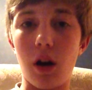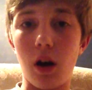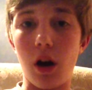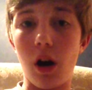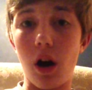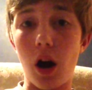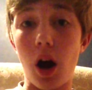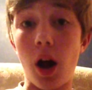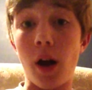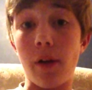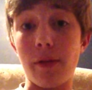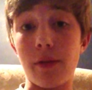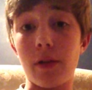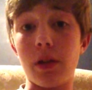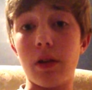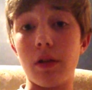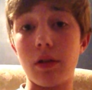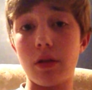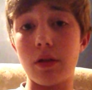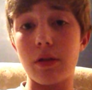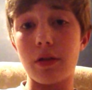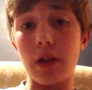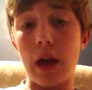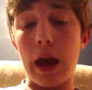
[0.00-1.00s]

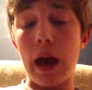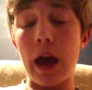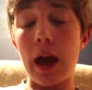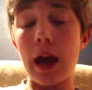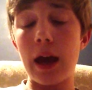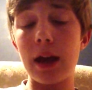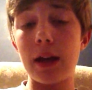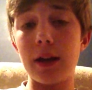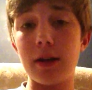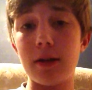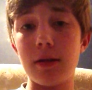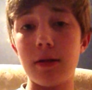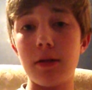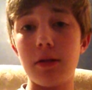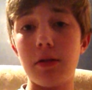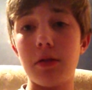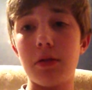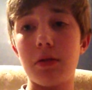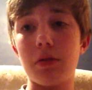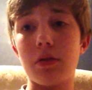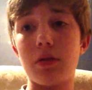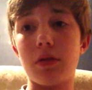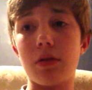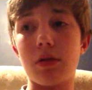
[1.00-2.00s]
office,
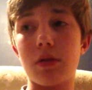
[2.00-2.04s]
and,